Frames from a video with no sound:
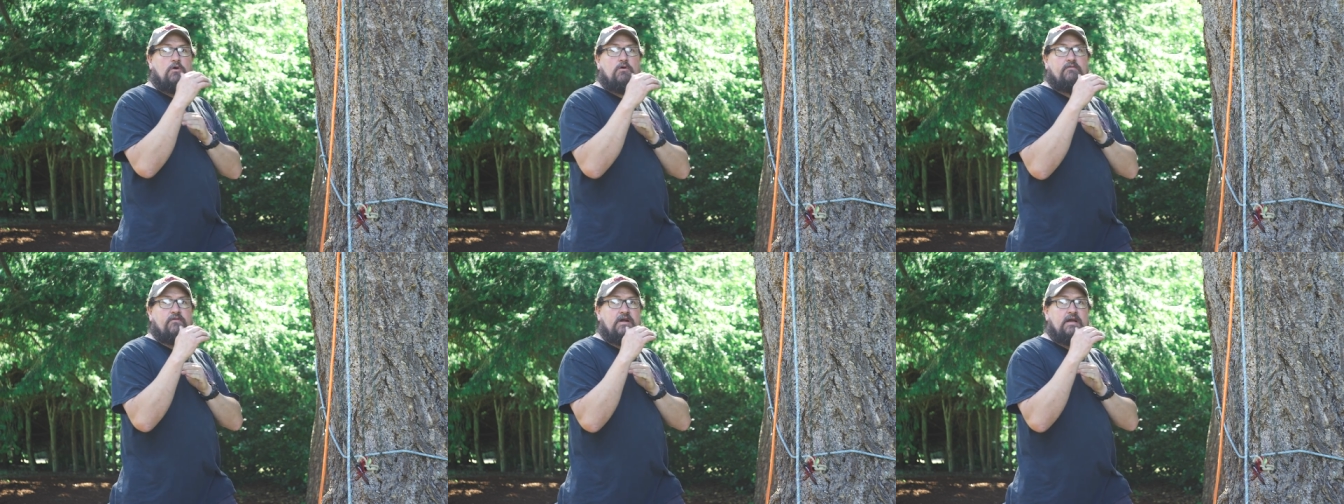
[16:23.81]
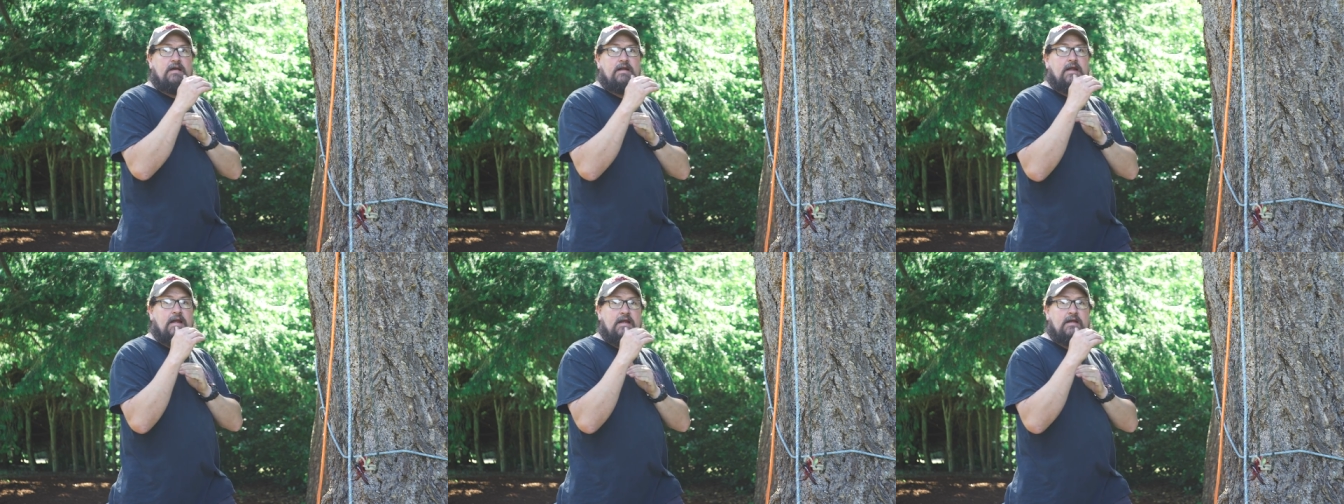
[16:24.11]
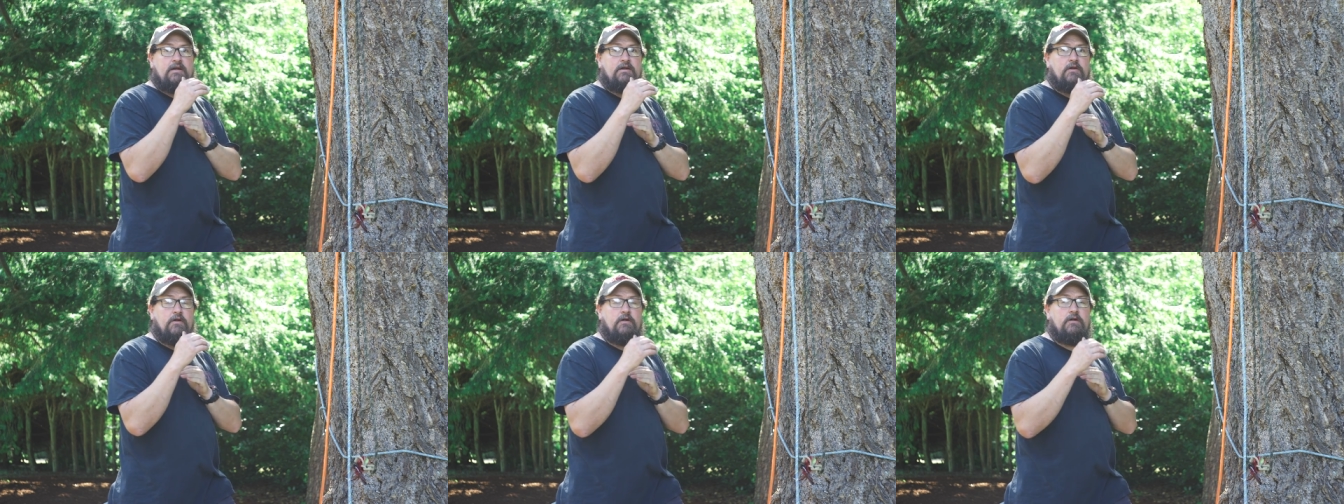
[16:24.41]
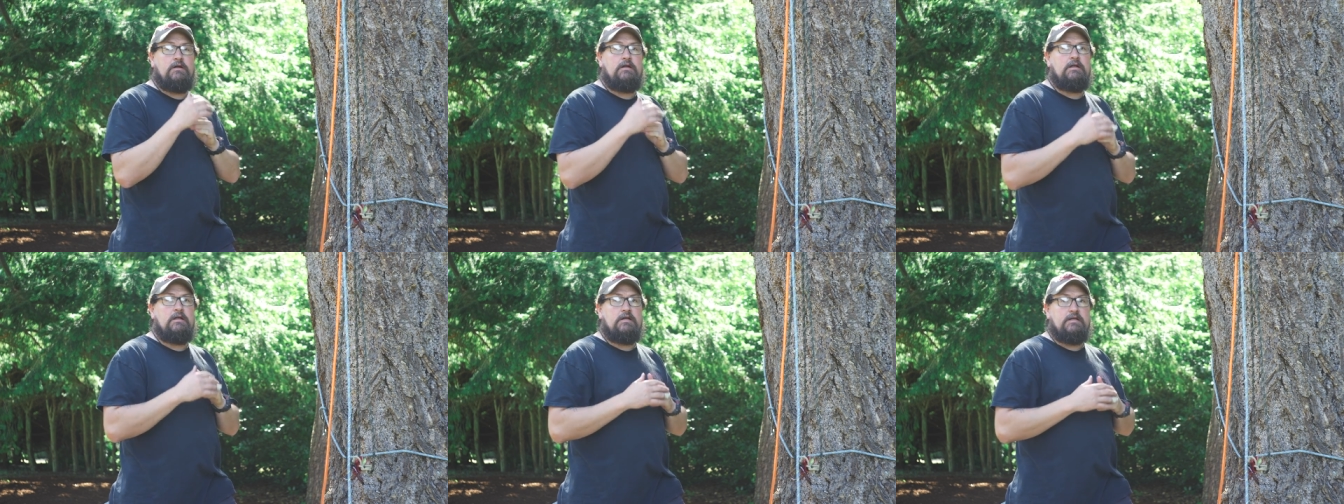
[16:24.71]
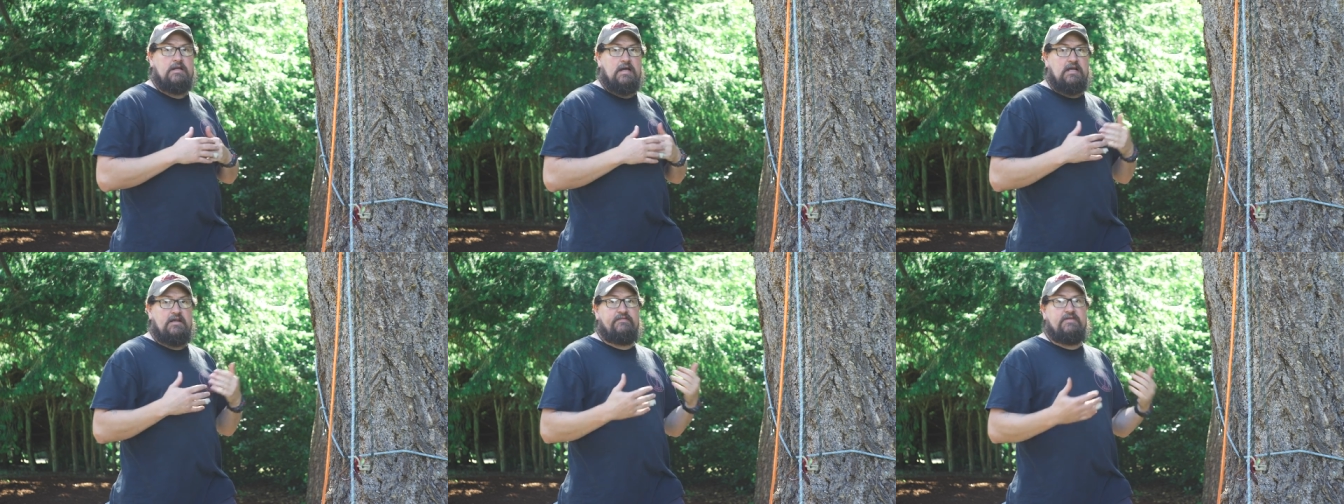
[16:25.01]
overhead anchor,
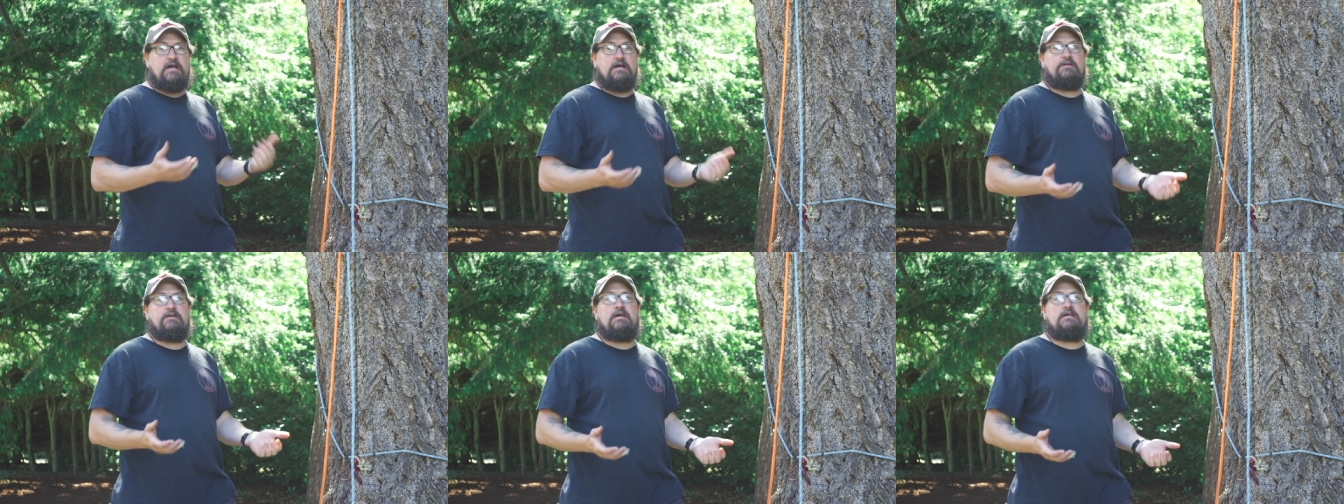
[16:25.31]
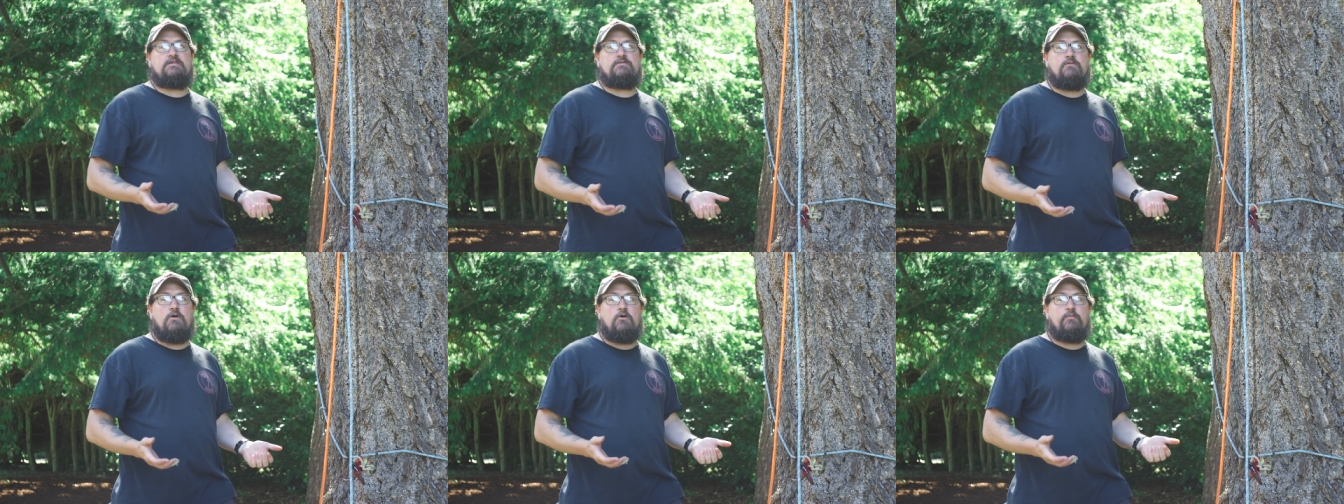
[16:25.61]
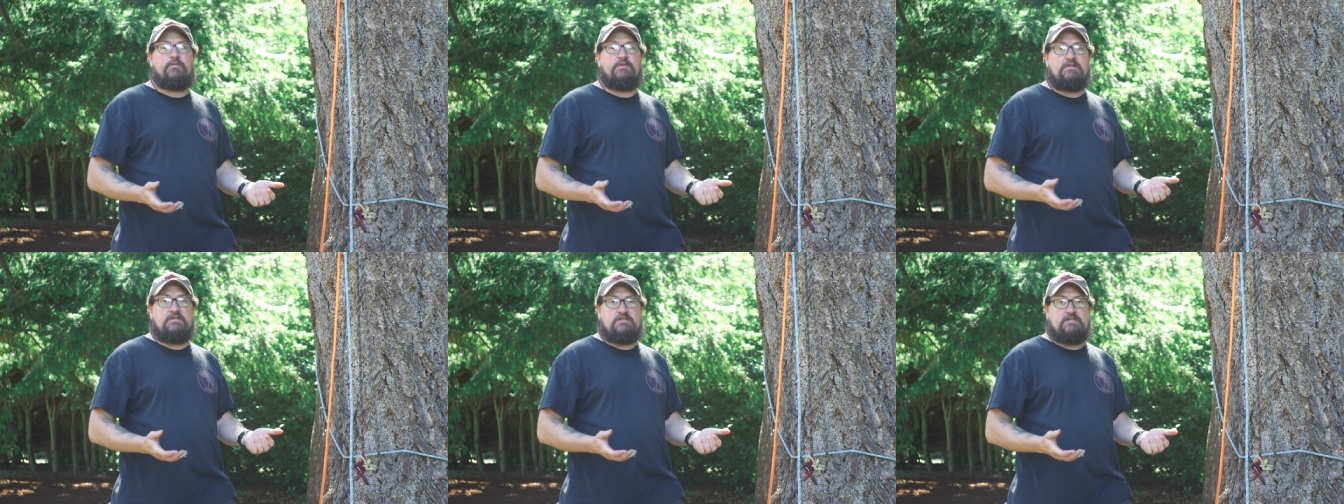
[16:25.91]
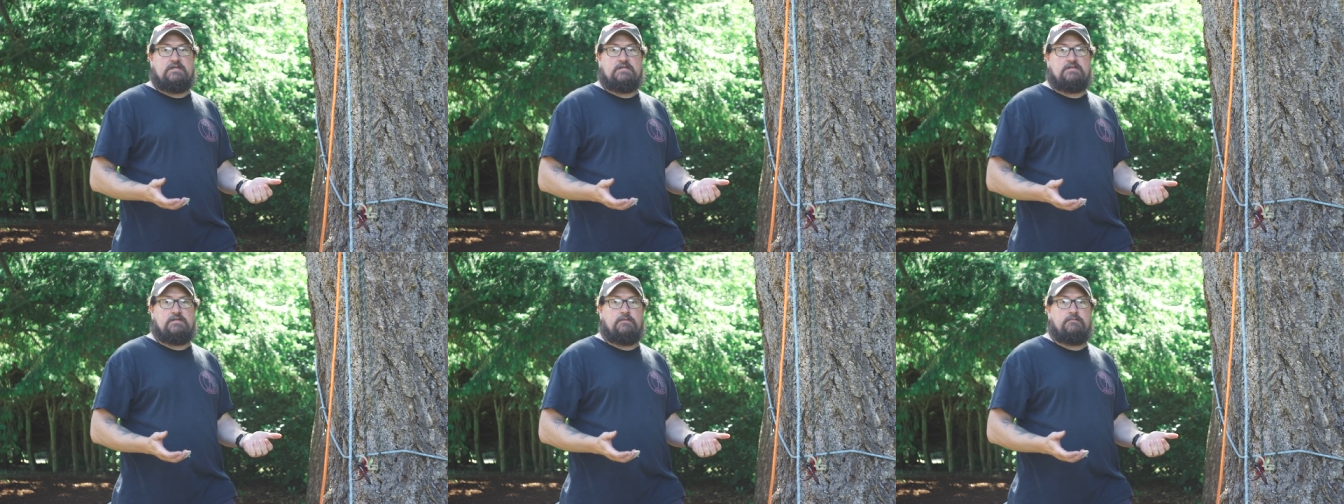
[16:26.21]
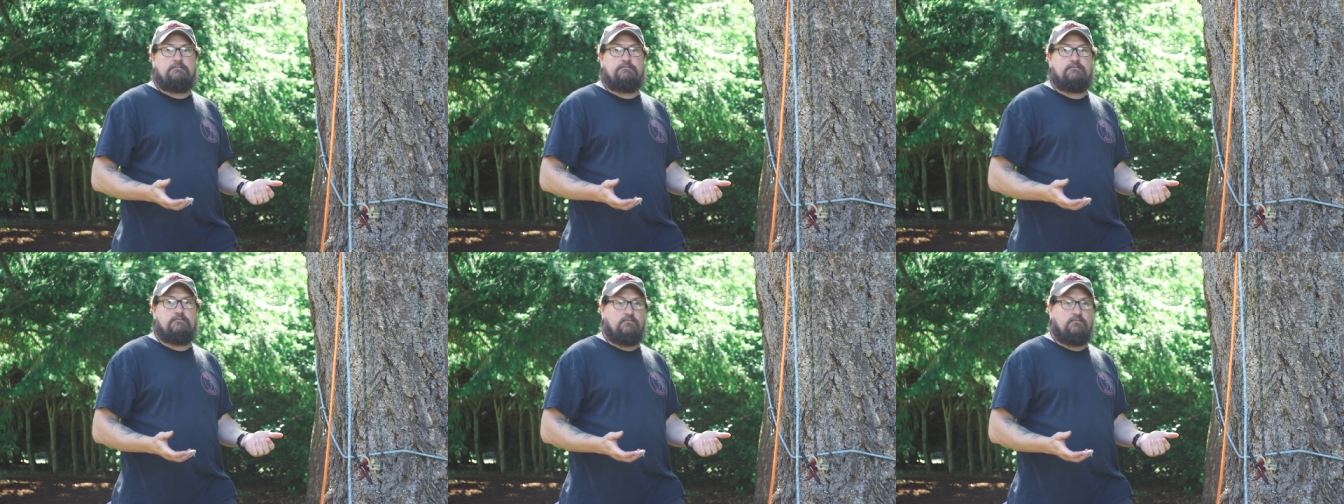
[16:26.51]
now you've got less rope in the system.